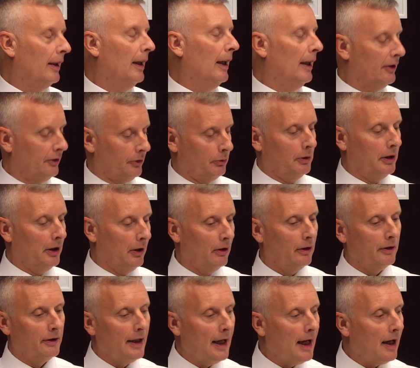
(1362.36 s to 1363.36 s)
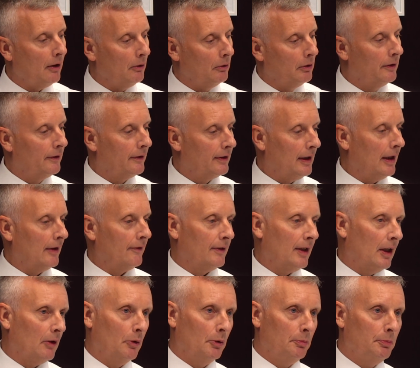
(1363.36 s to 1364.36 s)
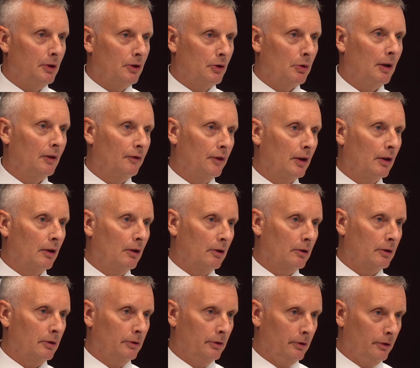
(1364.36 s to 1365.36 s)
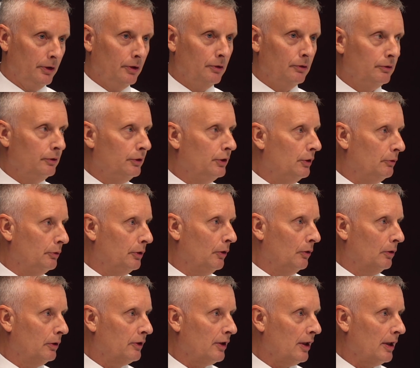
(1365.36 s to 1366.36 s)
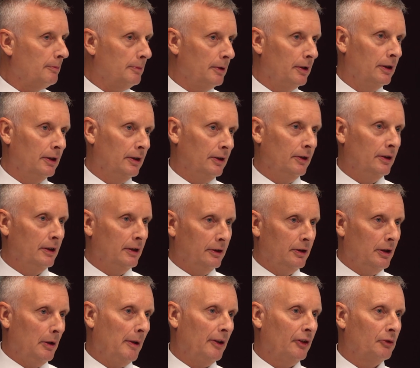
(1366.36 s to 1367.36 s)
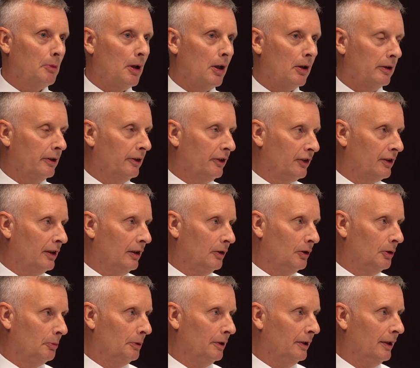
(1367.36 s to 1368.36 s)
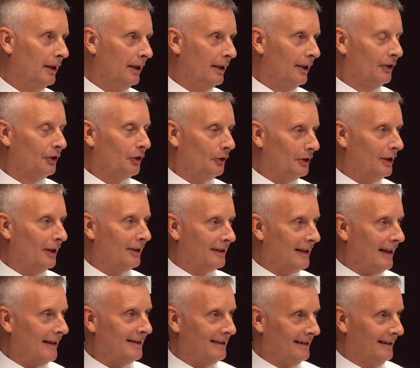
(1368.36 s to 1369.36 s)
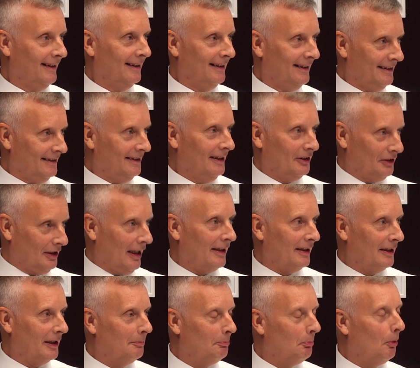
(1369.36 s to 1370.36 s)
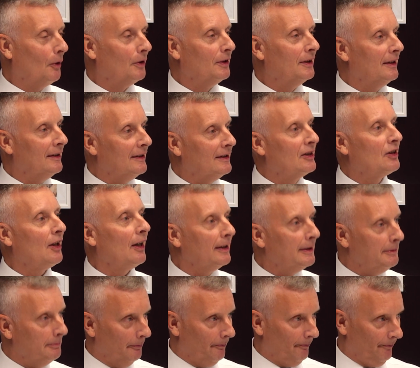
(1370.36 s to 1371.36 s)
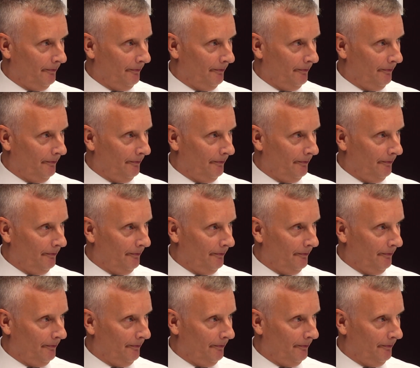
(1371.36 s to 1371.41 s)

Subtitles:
as we are now, that would be 12 o'clock noon New York time, and the US market's still open. So you're getting a point in time.